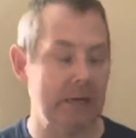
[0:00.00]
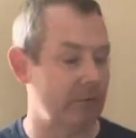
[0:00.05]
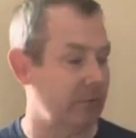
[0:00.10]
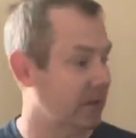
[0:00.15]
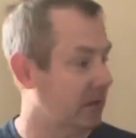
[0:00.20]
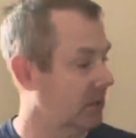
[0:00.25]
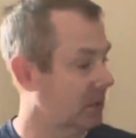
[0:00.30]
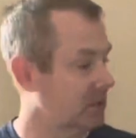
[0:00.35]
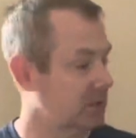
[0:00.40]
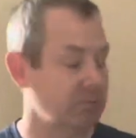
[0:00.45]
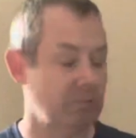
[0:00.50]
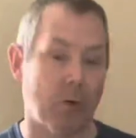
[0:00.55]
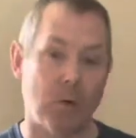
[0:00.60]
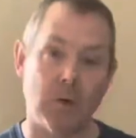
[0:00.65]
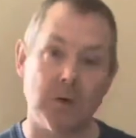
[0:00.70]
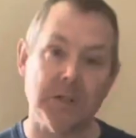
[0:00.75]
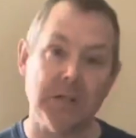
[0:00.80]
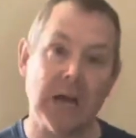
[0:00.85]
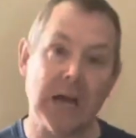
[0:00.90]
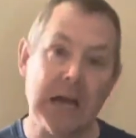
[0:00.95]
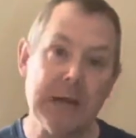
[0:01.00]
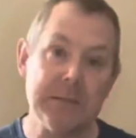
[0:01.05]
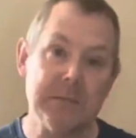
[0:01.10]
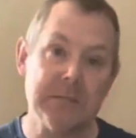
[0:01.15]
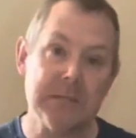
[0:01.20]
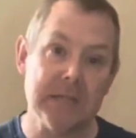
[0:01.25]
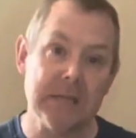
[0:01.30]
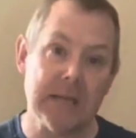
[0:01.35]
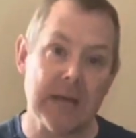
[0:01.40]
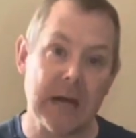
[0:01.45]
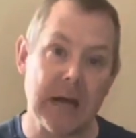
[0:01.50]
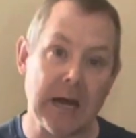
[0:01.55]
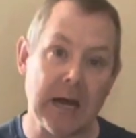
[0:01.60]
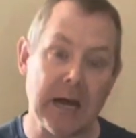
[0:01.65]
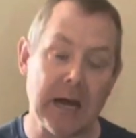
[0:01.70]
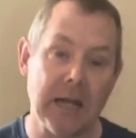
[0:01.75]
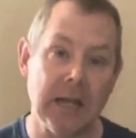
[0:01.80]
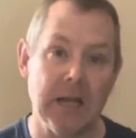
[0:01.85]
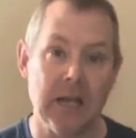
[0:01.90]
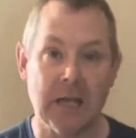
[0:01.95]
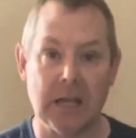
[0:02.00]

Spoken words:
because more times than not,